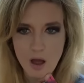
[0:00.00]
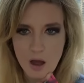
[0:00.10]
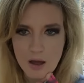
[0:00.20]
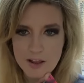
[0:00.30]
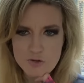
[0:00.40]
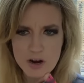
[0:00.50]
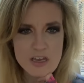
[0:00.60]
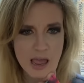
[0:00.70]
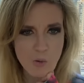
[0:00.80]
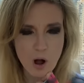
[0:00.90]
Uh, that's
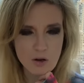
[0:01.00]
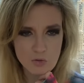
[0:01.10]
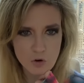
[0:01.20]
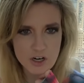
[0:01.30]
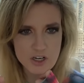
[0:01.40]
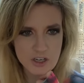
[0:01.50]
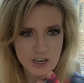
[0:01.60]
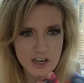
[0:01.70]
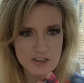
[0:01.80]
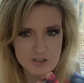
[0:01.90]
right, Kay Walton. Read to your
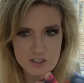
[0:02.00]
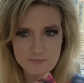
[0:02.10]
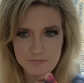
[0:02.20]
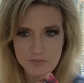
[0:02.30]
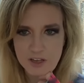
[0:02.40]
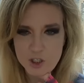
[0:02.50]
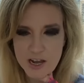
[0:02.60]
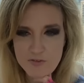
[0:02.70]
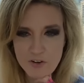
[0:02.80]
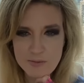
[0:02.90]
kids.
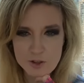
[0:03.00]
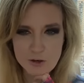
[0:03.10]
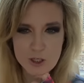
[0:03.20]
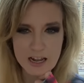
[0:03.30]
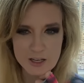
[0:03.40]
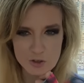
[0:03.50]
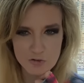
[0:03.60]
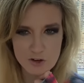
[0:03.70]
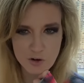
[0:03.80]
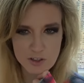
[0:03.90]
Jennifer, I'm so jealous
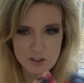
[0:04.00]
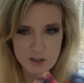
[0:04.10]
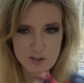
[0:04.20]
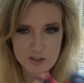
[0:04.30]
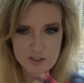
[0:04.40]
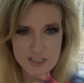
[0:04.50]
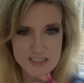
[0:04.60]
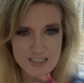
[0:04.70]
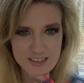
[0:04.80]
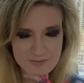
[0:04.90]
of you going to Tokyo
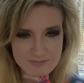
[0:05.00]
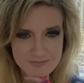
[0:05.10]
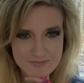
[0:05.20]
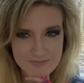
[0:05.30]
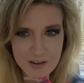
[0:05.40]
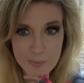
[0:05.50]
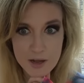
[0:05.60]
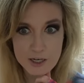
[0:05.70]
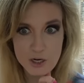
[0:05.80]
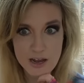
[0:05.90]
Disney.
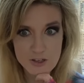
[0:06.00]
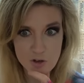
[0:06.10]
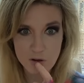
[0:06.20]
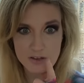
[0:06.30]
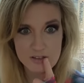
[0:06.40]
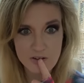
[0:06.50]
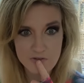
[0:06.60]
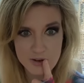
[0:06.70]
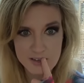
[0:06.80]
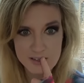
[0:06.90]
Maybe I should ask you to get
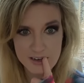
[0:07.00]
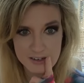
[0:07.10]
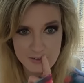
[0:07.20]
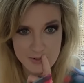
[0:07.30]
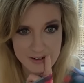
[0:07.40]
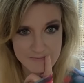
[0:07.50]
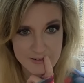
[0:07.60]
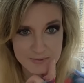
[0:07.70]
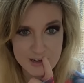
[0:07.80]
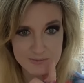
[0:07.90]
stuff for me and send it to me.
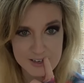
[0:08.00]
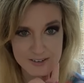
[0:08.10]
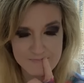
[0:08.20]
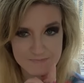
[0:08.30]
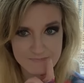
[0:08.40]
I'm tempted.